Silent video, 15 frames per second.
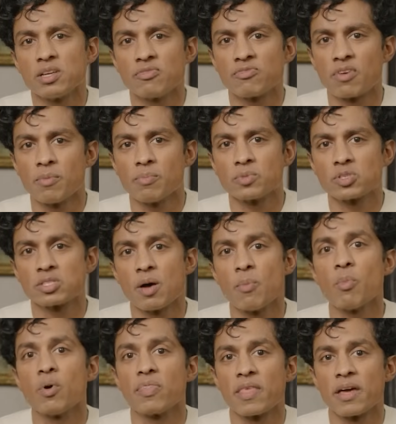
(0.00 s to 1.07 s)
from
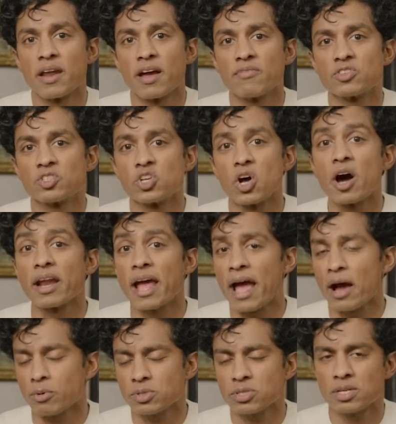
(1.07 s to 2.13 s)
someone that I've sought
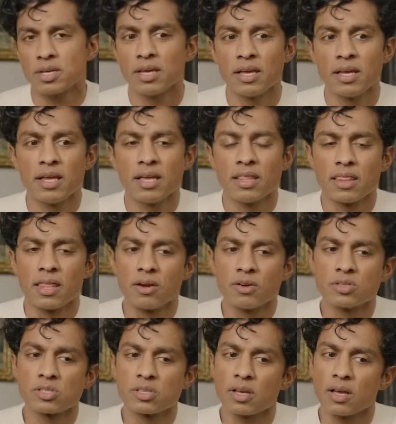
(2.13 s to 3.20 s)
out,
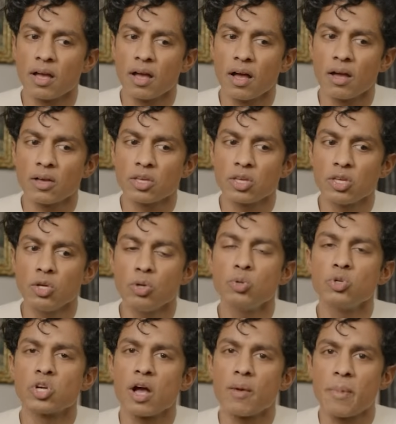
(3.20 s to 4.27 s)
there's a
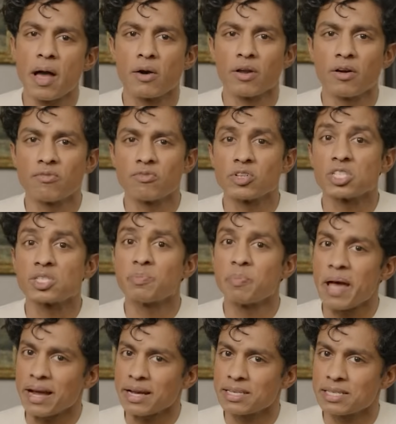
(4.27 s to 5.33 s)
huge amount of
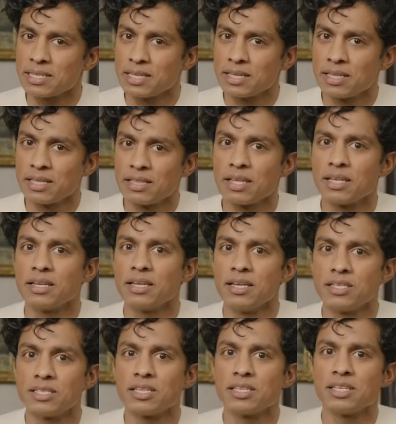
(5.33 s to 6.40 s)
respect that
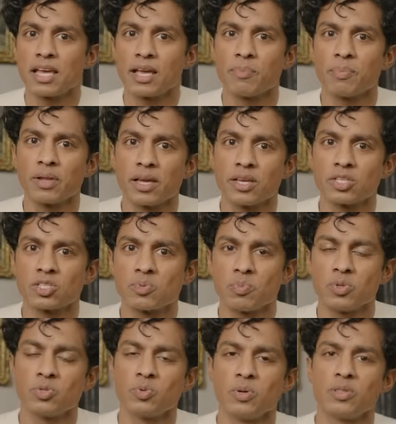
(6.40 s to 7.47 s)
needs to take place
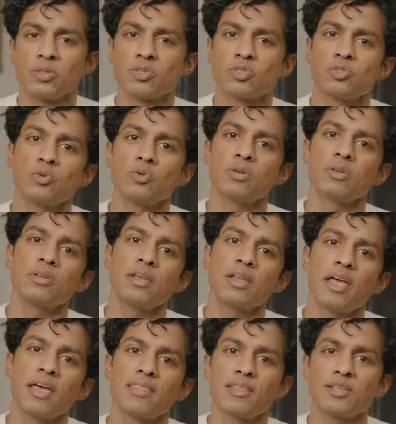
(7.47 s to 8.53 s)
between the student
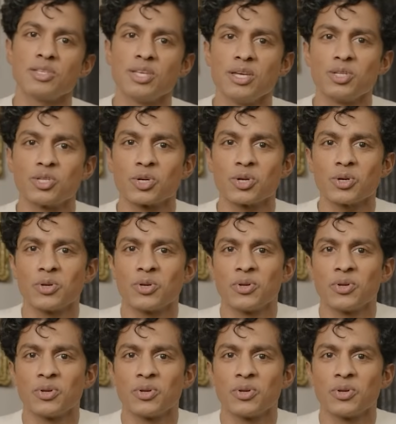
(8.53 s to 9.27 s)
and the teacher.